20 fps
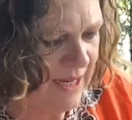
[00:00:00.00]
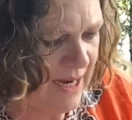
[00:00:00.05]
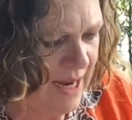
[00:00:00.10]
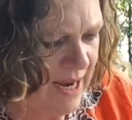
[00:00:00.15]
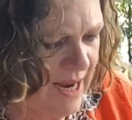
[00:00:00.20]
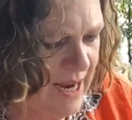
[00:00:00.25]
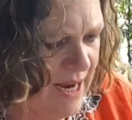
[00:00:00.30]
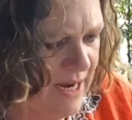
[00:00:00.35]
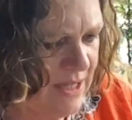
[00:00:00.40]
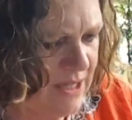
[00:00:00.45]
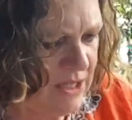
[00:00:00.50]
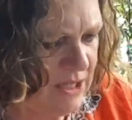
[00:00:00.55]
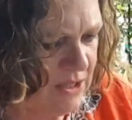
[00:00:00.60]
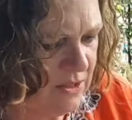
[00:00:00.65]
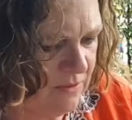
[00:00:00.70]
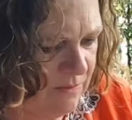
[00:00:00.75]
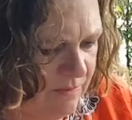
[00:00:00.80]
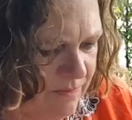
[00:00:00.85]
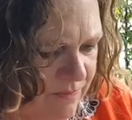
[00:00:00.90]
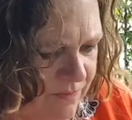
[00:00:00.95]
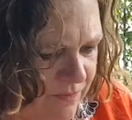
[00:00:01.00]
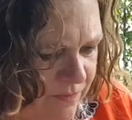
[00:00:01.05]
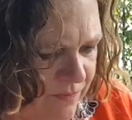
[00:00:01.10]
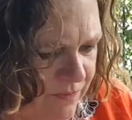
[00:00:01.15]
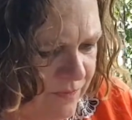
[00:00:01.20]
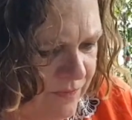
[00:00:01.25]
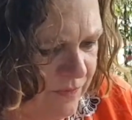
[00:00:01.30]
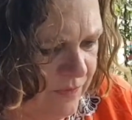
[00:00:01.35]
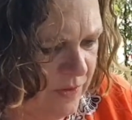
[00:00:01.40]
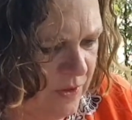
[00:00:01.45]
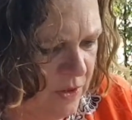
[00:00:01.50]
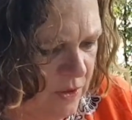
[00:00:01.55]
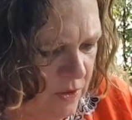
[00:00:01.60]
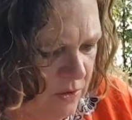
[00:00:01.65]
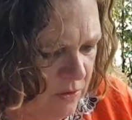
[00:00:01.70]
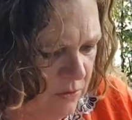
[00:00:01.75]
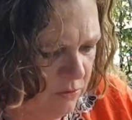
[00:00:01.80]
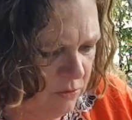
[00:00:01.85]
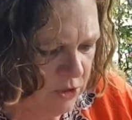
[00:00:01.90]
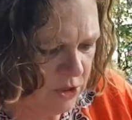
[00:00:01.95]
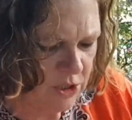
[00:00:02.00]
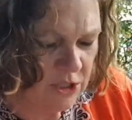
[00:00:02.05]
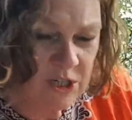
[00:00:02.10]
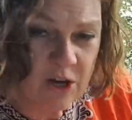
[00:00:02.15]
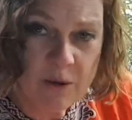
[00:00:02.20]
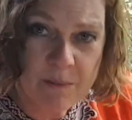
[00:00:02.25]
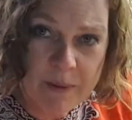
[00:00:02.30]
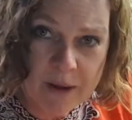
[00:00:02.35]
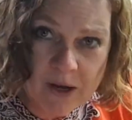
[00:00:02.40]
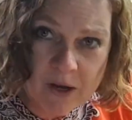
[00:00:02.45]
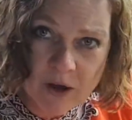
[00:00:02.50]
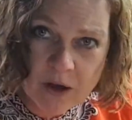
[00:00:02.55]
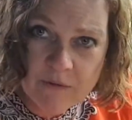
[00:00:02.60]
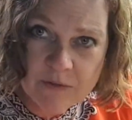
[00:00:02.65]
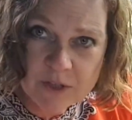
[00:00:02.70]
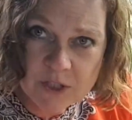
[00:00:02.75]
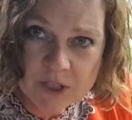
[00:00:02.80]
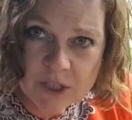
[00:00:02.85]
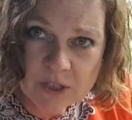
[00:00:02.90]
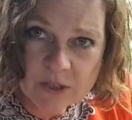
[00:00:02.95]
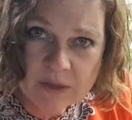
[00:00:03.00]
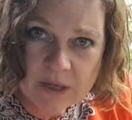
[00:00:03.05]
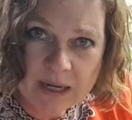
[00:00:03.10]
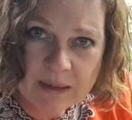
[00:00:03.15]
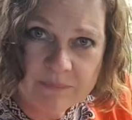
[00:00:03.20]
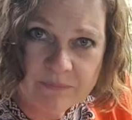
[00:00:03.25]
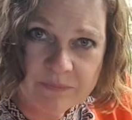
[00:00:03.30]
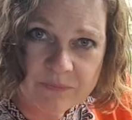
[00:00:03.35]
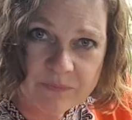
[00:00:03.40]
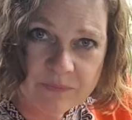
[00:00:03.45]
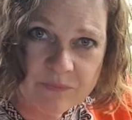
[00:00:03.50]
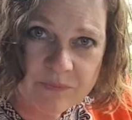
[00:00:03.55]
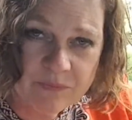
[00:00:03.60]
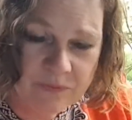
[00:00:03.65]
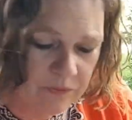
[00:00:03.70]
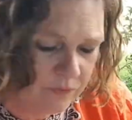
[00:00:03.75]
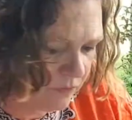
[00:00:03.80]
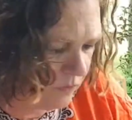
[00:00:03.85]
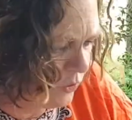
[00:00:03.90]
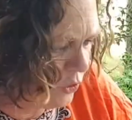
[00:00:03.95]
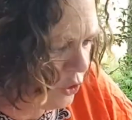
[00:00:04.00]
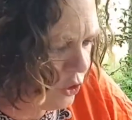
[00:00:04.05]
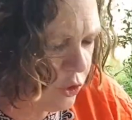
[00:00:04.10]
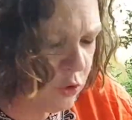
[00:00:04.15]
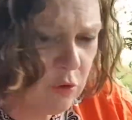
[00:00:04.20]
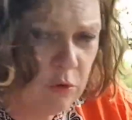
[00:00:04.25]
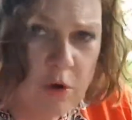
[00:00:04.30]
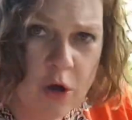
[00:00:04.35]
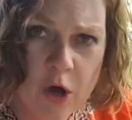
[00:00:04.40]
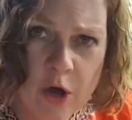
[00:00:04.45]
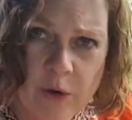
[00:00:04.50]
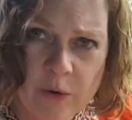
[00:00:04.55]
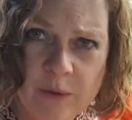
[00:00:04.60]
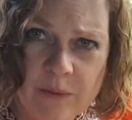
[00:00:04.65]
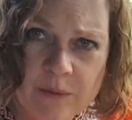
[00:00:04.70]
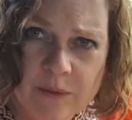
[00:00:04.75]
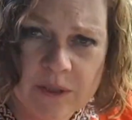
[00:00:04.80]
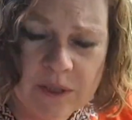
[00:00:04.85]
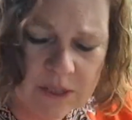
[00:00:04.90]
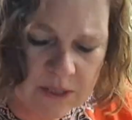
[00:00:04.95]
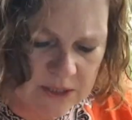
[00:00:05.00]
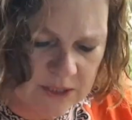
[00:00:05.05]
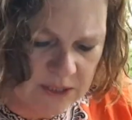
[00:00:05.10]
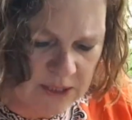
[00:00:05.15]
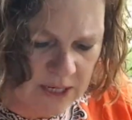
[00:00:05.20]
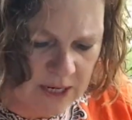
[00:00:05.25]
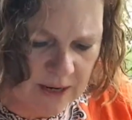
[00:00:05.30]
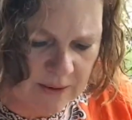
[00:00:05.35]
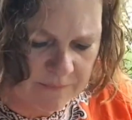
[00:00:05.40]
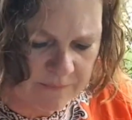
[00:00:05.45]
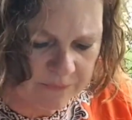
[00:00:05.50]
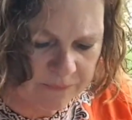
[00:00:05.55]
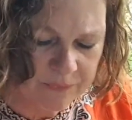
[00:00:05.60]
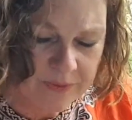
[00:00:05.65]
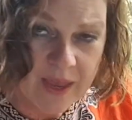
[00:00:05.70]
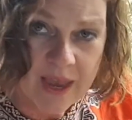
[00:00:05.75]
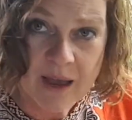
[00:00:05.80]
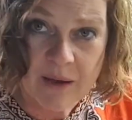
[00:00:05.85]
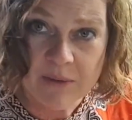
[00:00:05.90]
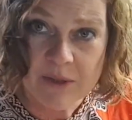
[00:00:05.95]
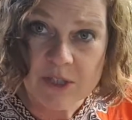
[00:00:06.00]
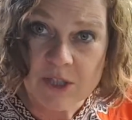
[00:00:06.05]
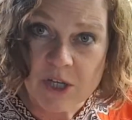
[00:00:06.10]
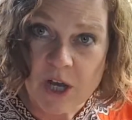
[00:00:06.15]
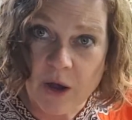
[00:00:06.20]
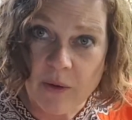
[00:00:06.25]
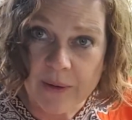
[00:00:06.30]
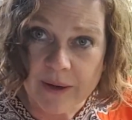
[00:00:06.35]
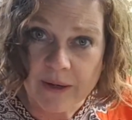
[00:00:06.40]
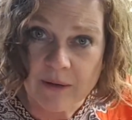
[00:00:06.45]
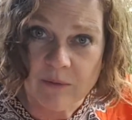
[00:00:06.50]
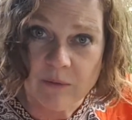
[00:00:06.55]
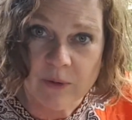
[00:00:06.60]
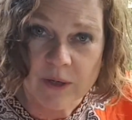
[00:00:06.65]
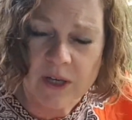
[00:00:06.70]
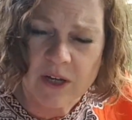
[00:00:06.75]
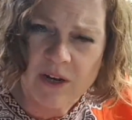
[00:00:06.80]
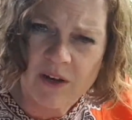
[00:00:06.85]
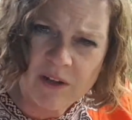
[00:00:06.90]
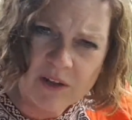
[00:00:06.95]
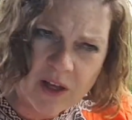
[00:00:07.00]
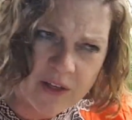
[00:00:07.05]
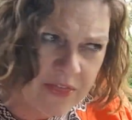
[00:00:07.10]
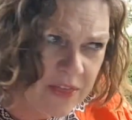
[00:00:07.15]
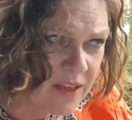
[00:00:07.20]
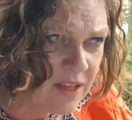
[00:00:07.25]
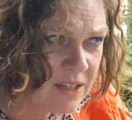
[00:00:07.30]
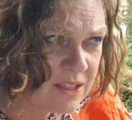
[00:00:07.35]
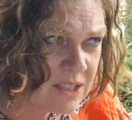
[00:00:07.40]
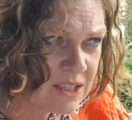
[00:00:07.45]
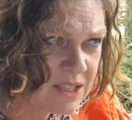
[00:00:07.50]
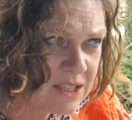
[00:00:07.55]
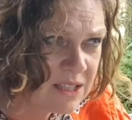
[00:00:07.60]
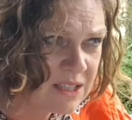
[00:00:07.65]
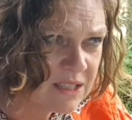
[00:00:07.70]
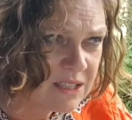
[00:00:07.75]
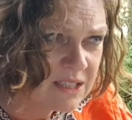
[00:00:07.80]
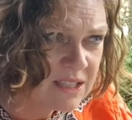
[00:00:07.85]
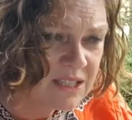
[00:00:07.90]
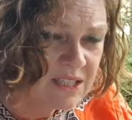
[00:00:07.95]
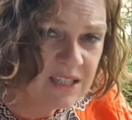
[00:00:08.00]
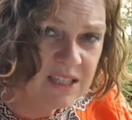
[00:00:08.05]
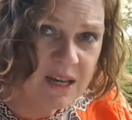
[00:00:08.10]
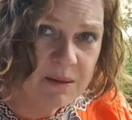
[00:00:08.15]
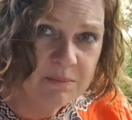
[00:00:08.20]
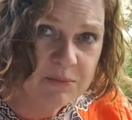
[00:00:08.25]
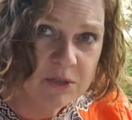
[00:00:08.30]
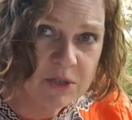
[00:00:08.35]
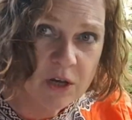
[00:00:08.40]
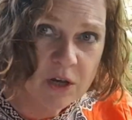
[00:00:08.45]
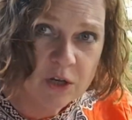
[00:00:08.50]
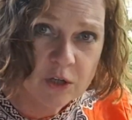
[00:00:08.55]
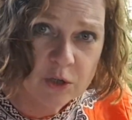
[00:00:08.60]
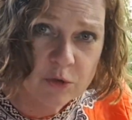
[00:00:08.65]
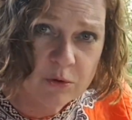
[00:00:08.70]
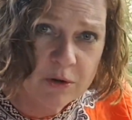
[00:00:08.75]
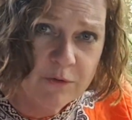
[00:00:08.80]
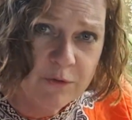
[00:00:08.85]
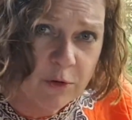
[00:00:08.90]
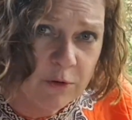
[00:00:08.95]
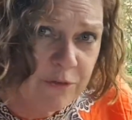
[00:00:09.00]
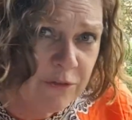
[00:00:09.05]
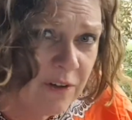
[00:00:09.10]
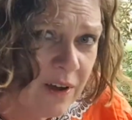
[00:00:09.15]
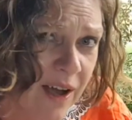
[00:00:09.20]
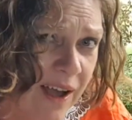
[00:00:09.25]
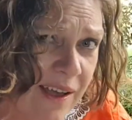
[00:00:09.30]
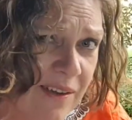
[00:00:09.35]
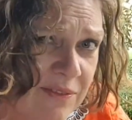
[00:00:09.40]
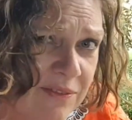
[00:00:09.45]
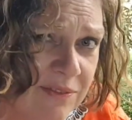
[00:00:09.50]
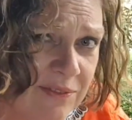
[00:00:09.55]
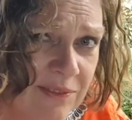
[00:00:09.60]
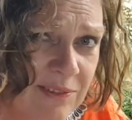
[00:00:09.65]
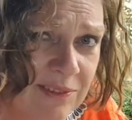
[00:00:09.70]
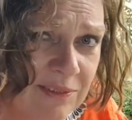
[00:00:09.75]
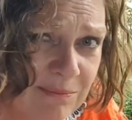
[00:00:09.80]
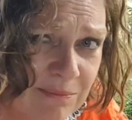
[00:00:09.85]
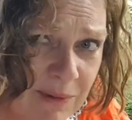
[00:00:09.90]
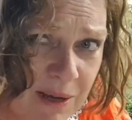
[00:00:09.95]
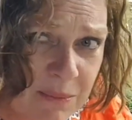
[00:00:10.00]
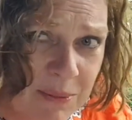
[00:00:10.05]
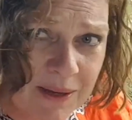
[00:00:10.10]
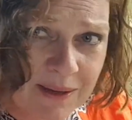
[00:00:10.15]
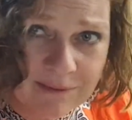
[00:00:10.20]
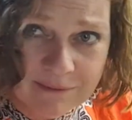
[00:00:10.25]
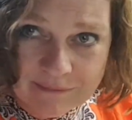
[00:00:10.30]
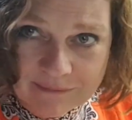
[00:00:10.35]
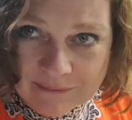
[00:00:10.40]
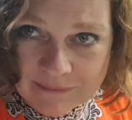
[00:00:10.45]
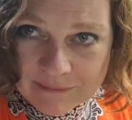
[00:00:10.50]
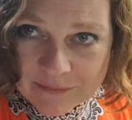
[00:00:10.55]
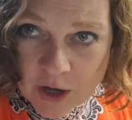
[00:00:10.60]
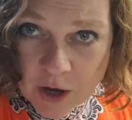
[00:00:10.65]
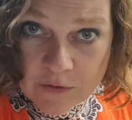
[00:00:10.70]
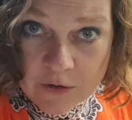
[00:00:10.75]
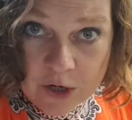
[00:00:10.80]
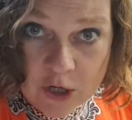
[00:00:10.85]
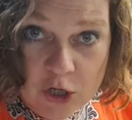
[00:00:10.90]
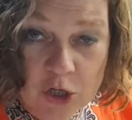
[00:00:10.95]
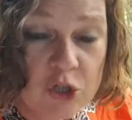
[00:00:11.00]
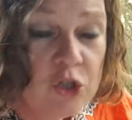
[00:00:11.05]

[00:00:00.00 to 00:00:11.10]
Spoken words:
and we'll just go back over to Churro and see how he's going. We're gonna, I think it's steps 3, 4, 5 maybe. Over to you,